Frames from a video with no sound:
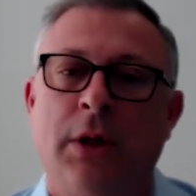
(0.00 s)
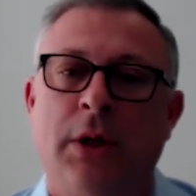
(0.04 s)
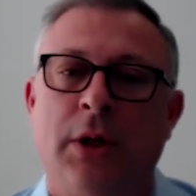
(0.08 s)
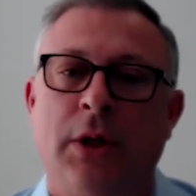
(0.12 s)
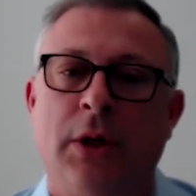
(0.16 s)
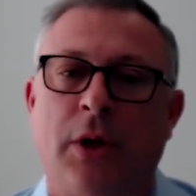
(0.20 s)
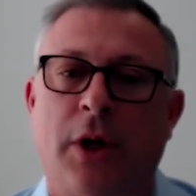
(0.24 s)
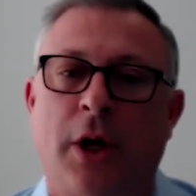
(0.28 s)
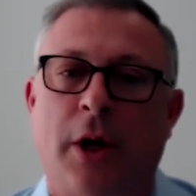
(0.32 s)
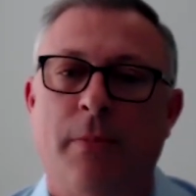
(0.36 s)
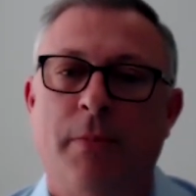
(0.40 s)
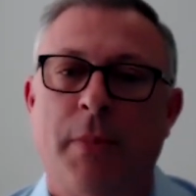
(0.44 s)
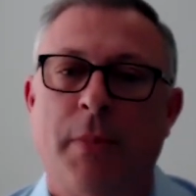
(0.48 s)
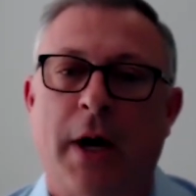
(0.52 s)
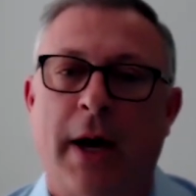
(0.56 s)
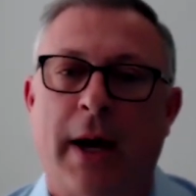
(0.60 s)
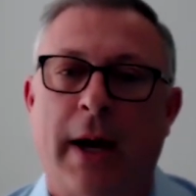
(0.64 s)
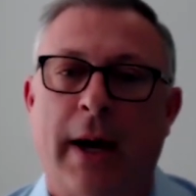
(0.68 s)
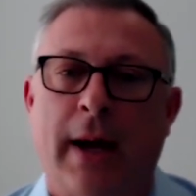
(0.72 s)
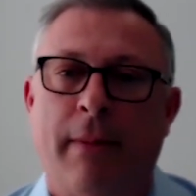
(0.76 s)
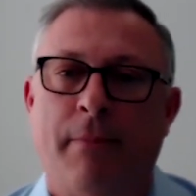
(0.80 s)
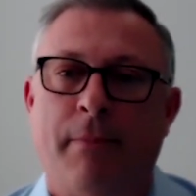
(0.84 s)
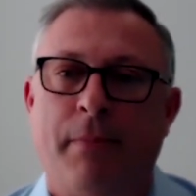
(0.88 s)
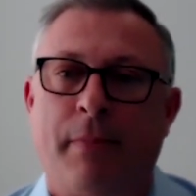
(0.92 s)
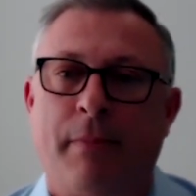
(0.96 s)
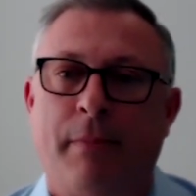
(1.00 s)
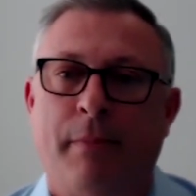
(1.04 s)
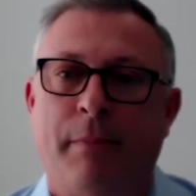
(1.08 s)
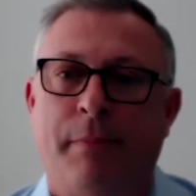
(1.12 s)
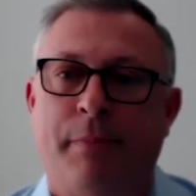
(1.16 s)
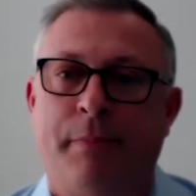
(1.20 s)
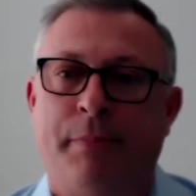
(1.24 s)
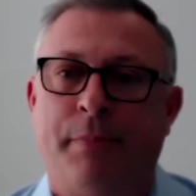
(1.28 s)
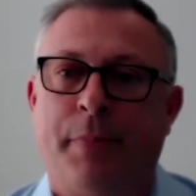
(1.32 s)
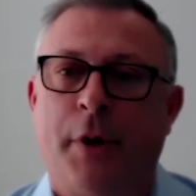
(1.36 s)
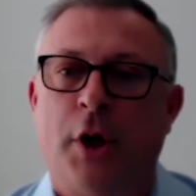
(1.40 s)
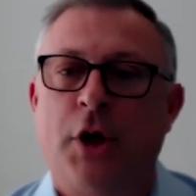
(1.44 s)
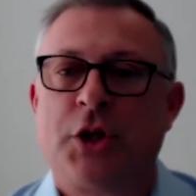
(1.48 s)
you know, uh,
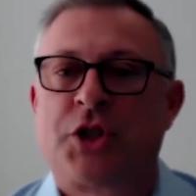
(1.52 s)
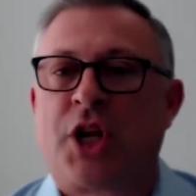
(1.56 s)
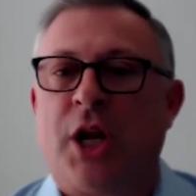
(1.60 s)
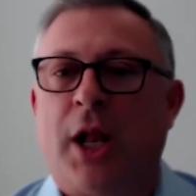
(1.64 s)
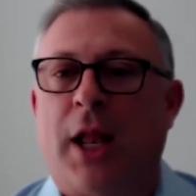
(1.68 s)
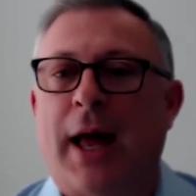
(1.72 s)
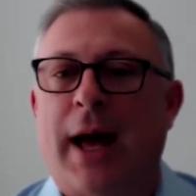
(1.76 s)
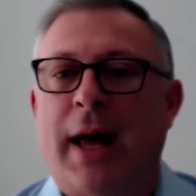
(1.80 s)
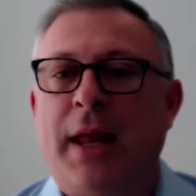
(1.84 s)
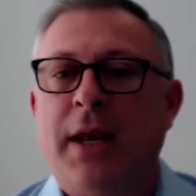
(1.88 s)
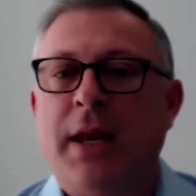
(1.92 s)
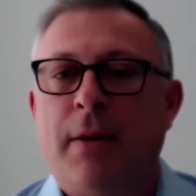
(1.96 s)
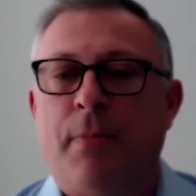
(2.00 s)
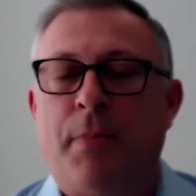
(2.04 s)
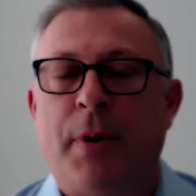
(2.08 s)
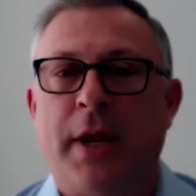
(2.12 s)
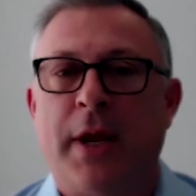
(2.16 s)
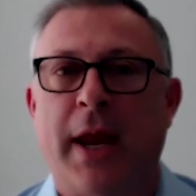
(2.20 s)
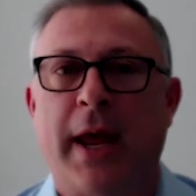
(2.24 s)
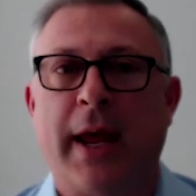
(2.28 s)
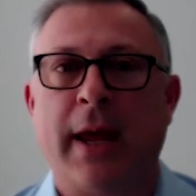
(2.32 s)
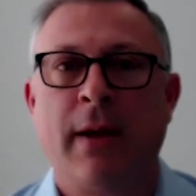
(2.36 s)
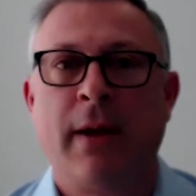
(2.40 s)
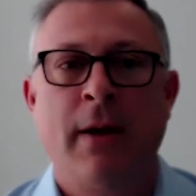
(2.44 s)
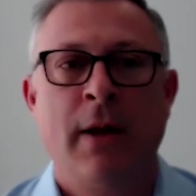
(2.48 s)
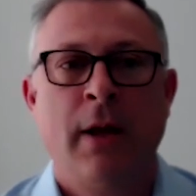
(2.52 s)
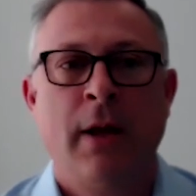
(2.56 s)
personal underpinning.